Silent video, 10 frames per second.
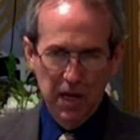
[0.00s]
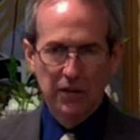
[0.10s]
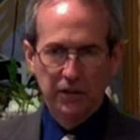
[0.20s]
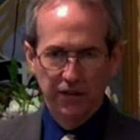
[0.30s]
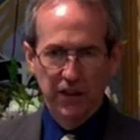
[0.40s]

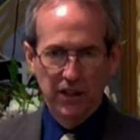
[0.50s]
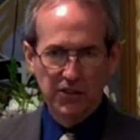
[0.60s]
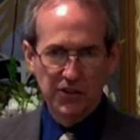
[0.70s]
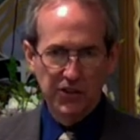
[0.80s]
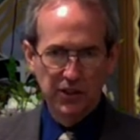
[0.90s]

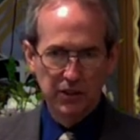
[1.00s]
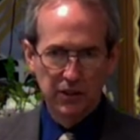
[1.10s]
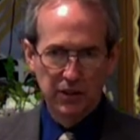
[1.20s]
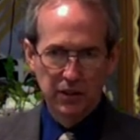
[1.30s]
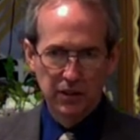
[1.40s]
fist
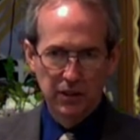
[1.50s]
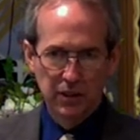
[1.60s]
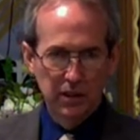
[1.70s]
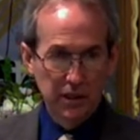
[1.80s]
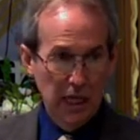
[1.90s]

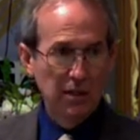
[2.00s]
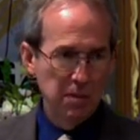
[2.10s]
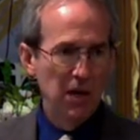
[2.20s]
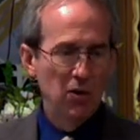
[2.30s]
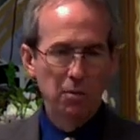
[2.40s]
take my
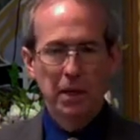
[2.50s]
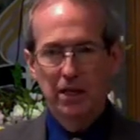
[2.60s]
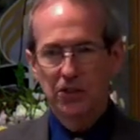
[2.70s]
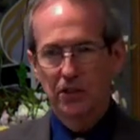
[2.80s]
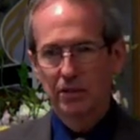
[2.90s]
whole patient?